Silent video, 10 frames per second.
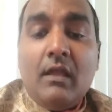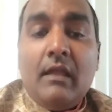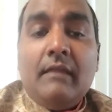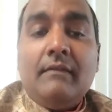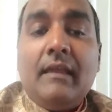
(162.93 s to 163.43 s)

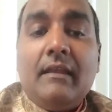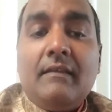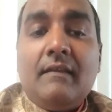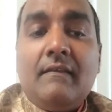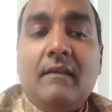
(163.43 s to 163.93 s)
Then it
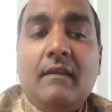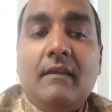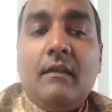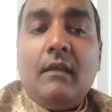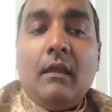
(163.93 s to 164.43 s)
is the
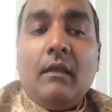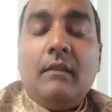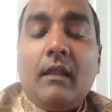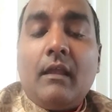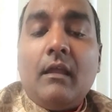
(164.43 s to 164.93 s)

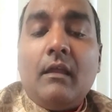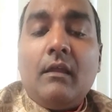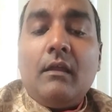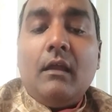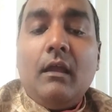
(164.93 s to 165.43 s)
Naraka
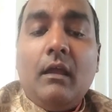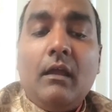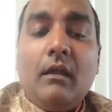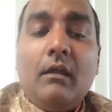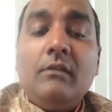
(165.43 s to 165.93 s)

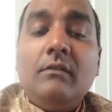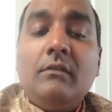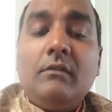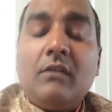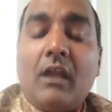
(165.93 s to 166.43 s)
uh,
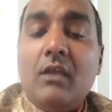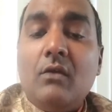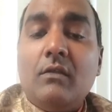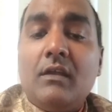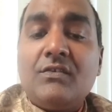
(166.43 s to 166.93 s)

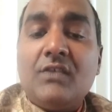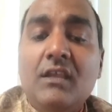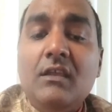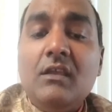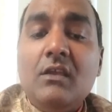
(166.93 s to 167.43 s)
Trayodashi,
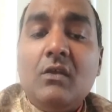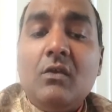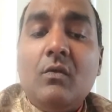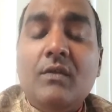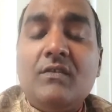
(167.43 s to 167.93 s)

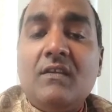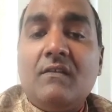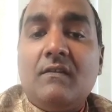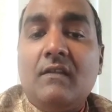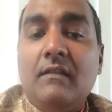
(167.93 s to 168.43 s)
which is
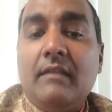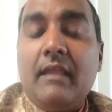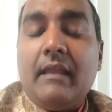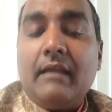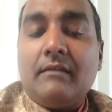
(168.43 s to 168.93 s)
the day
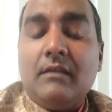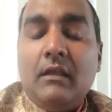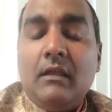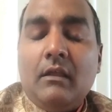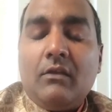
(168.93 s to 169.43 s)
that
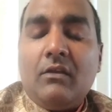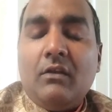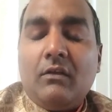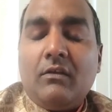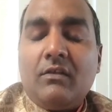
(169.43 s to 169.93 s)
Lord
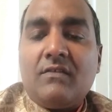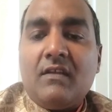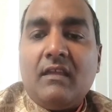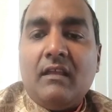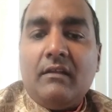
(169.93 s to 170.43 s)
Krishna
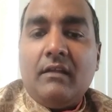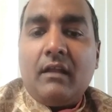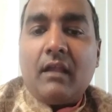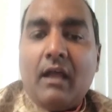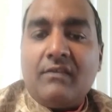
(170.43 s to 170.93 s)
killed
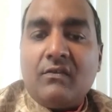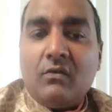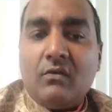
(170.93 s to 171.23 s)
Narakasur.